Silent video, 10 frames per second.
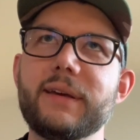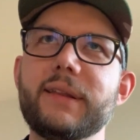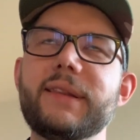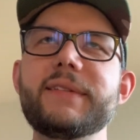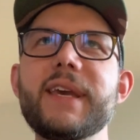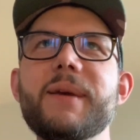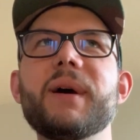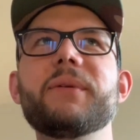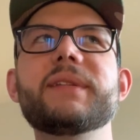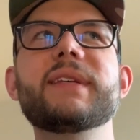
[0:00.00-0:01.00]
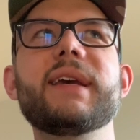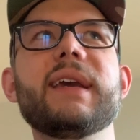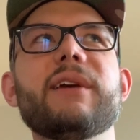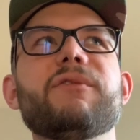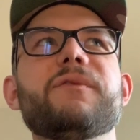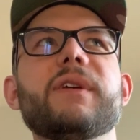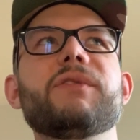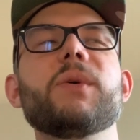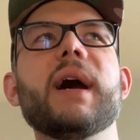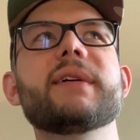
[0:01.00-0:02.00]
This game, I would say, if
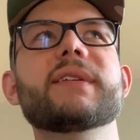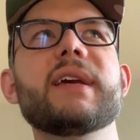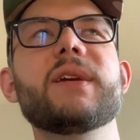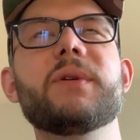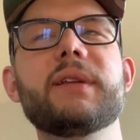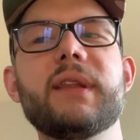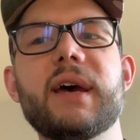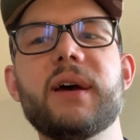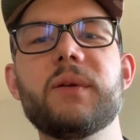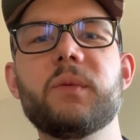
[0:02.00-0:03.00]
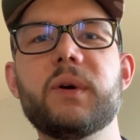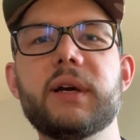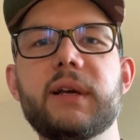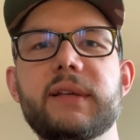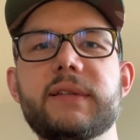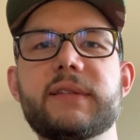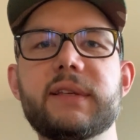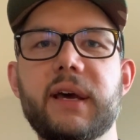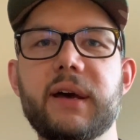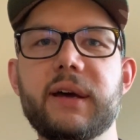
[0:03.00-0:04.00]
you ask anyone that was
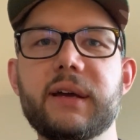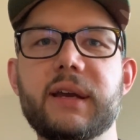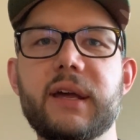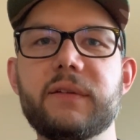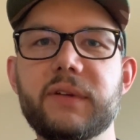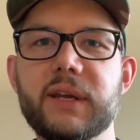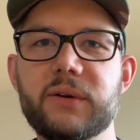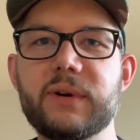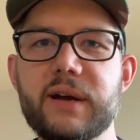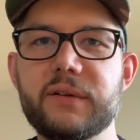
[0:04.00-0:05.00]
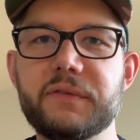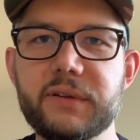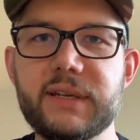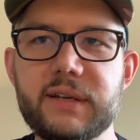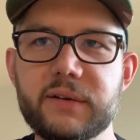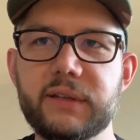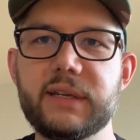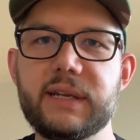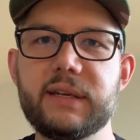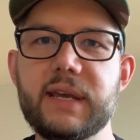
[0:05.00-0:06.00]
kind of like around for the
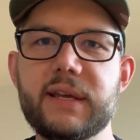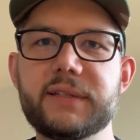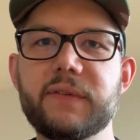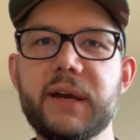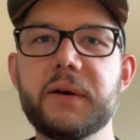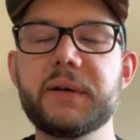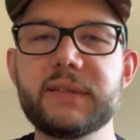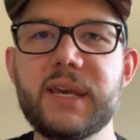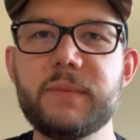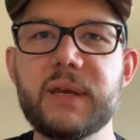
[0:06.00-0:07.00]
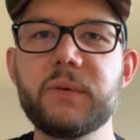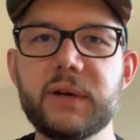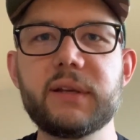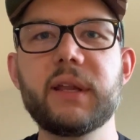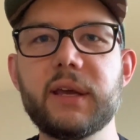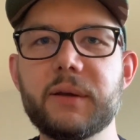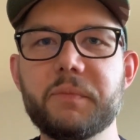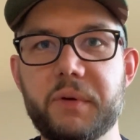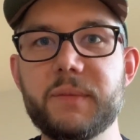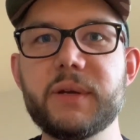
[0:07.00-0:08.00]
early days of iOS gaming when
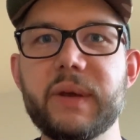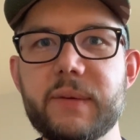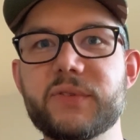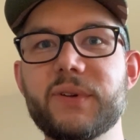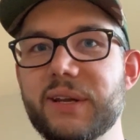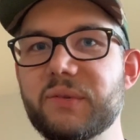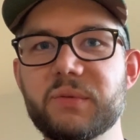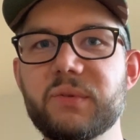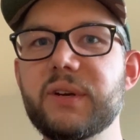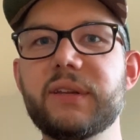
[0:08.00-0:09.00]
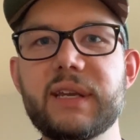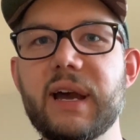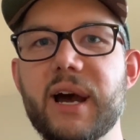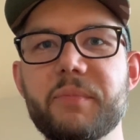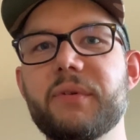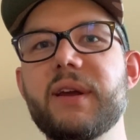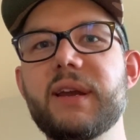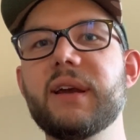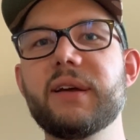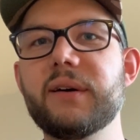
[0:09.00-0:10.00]
like premium games were like really
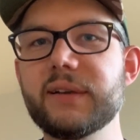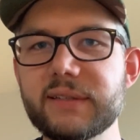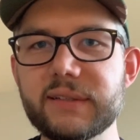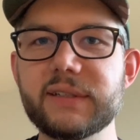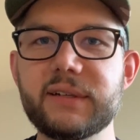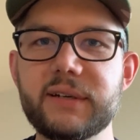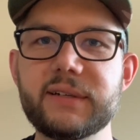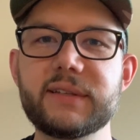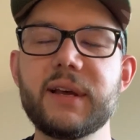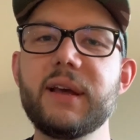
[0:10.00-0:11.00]
operating on all cylinders,